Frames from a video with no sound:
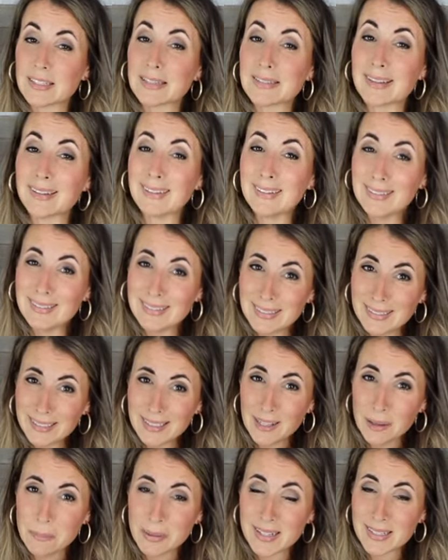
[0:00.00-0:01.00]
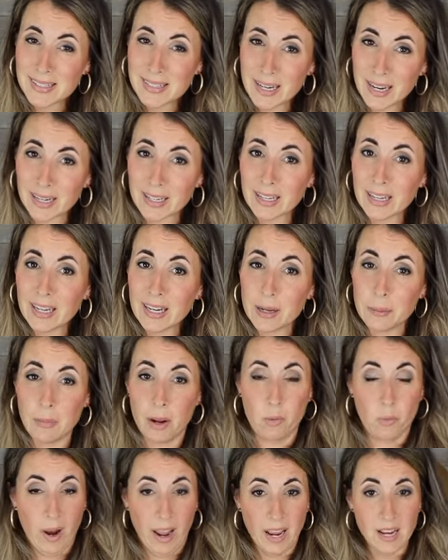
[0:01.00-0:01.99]
It's a little bit snug in
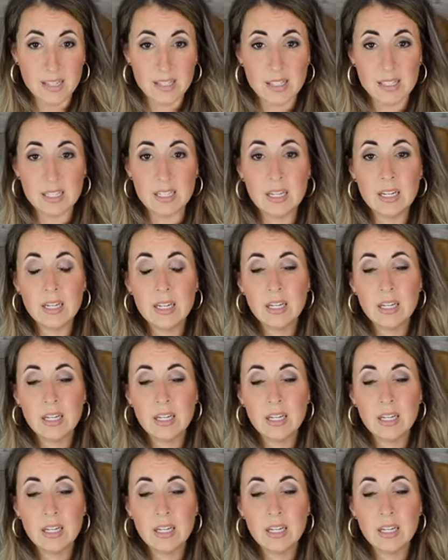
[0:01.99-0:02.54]
my waist